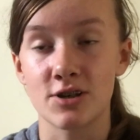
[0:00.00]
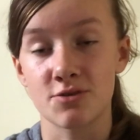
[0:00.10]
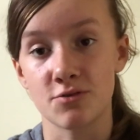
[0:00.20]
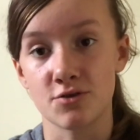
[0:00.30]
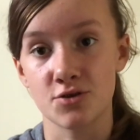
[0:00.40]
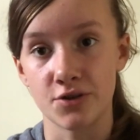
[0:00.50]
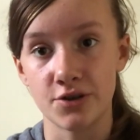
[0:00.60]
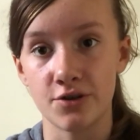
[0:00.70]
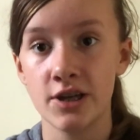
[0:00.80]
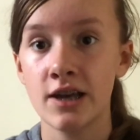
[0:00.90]
will show
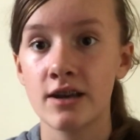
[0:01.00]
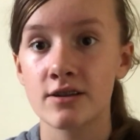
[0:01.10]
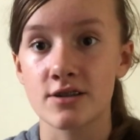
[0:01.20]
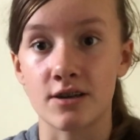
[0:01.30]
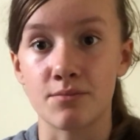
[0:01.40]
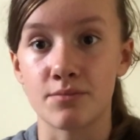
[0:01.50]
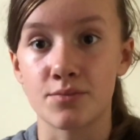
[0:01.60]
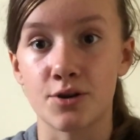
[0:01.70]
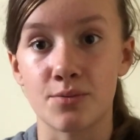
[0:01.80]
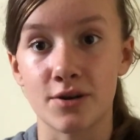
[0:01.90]
you some
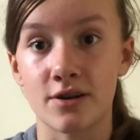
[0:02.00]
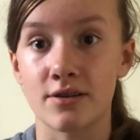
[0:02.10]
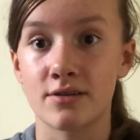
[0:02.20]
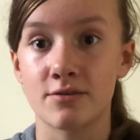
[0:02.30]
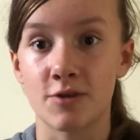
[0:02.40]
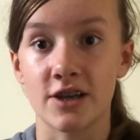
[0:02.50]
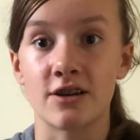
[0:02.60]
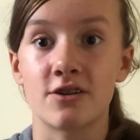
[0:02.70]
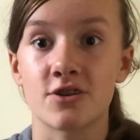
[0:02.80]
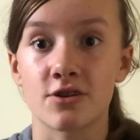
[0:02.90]
proper Working
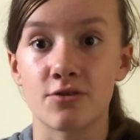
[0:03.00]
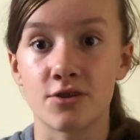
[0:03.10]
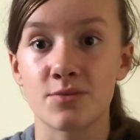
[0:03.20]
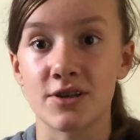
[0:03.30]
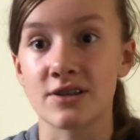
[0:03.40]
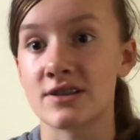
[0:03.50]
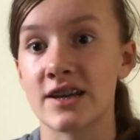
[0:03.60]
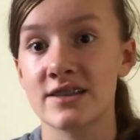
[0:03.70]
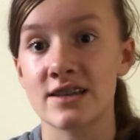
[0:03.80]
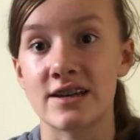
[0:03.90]
Hunter course, because
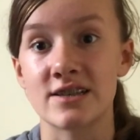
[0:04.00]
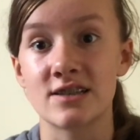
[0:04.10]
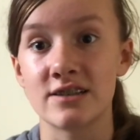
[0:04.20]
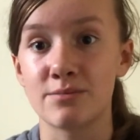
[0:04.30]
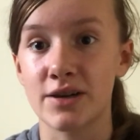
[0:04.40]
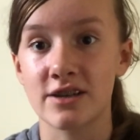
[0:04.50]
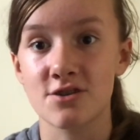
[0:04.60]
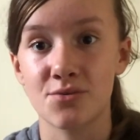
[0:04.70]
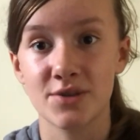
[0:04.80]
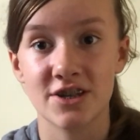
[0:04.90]
this is the biggest
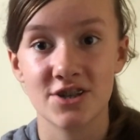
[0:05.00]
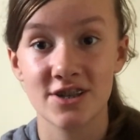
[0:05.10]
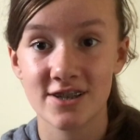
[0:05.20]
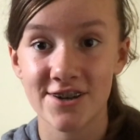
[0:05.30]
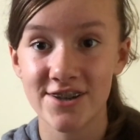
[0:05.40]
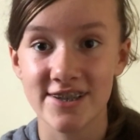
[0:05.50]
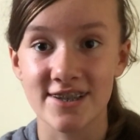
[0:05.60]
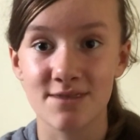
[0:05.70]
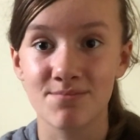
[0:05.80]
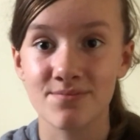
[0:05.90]
competition in Scotland.